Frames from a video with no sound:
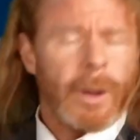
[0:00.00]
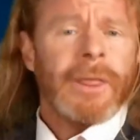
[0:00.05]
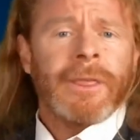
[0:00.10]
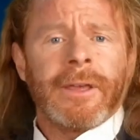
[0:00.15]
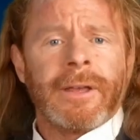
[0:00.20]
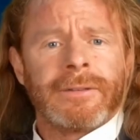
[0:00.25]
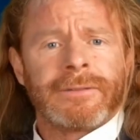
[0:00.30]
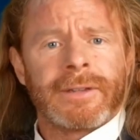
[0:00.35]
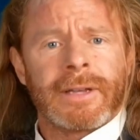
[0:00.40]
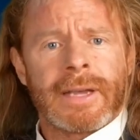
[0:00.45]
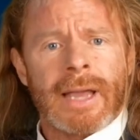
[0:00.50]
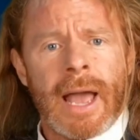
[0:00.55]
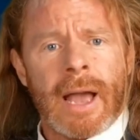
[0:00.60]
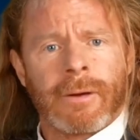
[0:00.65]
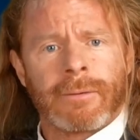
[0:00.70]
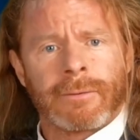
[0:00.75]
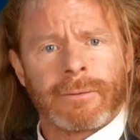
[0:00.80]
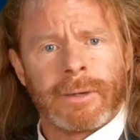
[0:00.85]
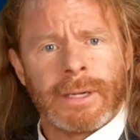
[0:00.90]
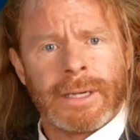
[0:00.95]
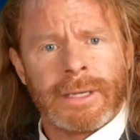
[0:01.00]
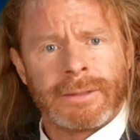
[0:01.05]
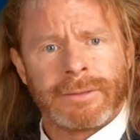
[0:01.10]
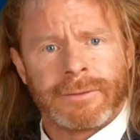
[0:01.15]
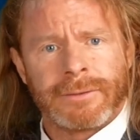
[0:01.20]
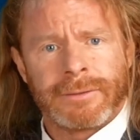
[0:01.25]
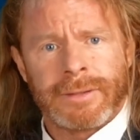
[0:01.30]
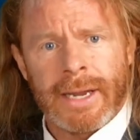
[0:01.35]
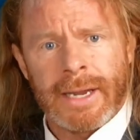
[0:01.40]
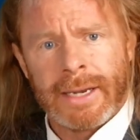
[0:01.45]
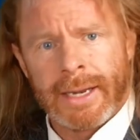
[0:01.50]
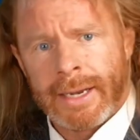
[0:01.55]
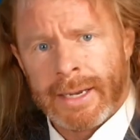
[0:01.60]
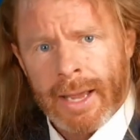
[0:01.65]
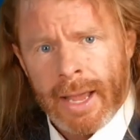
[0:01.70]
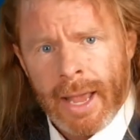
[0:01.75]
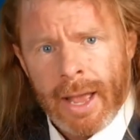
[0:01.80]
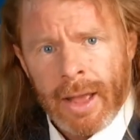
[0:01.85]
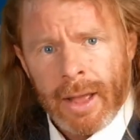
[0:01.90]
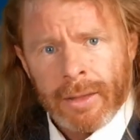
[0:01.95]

with his account reinstated,